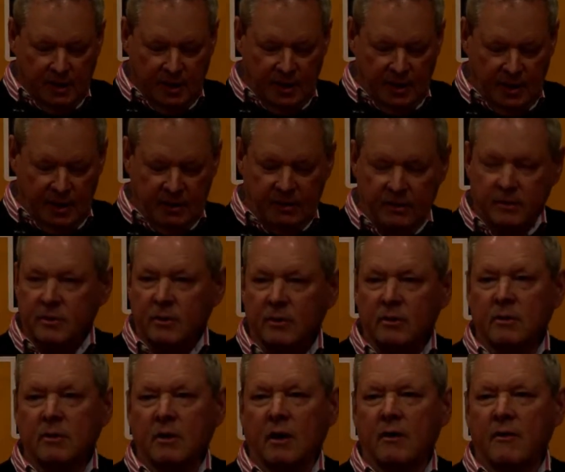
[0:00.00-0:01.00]
And,
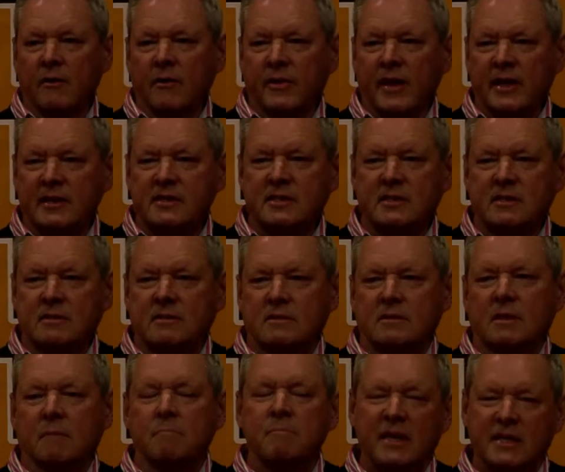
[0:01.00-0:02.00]
you know, that's
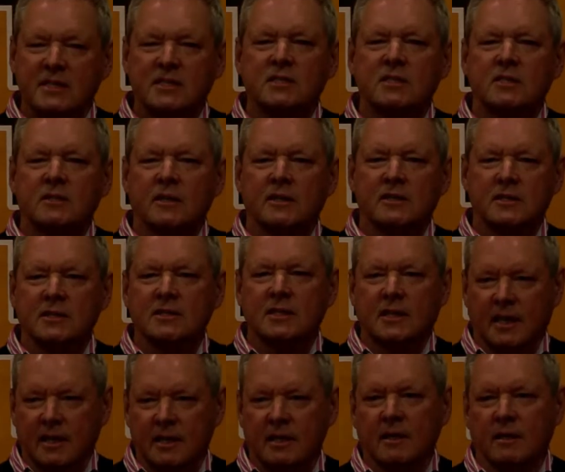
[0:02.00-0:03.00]
the mess you just
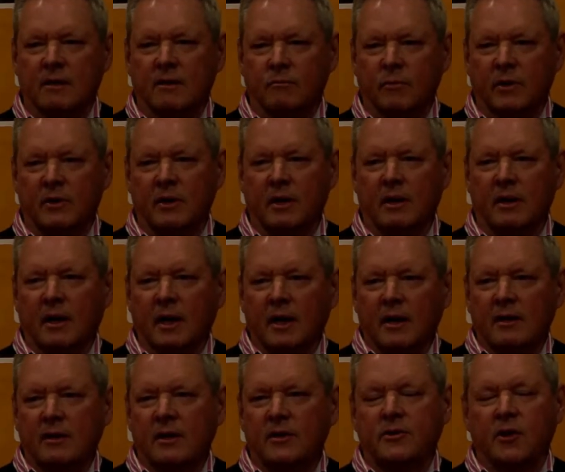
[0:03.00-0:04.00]
get in. When
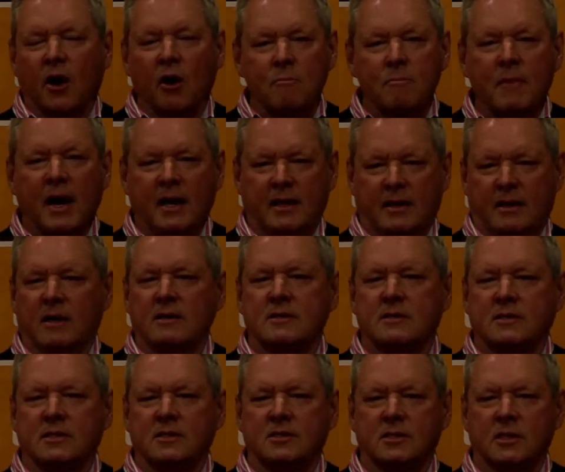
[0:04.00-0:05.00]
you don't make those
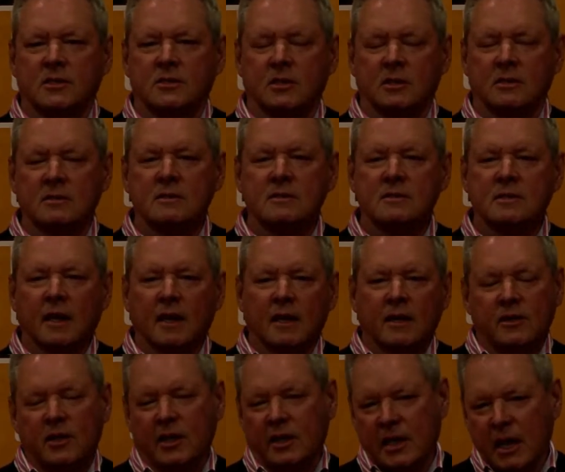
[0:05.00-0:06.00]
decisions,
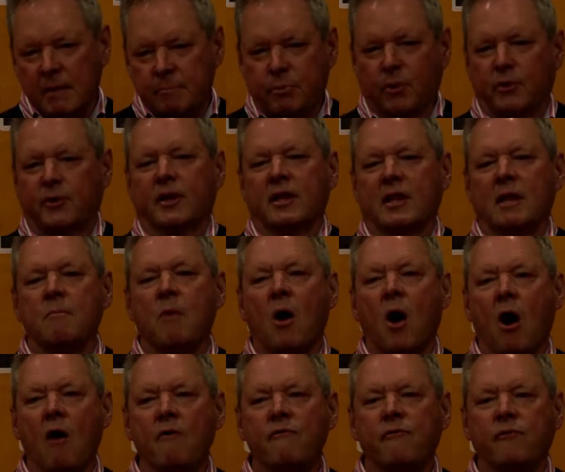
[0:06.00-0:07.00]
you keep putting them
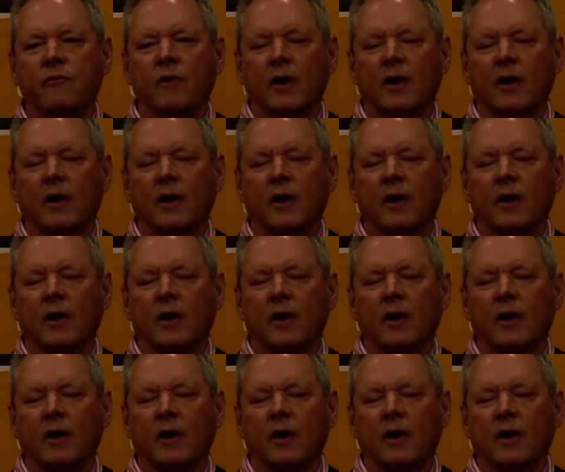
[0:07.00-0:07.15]
off,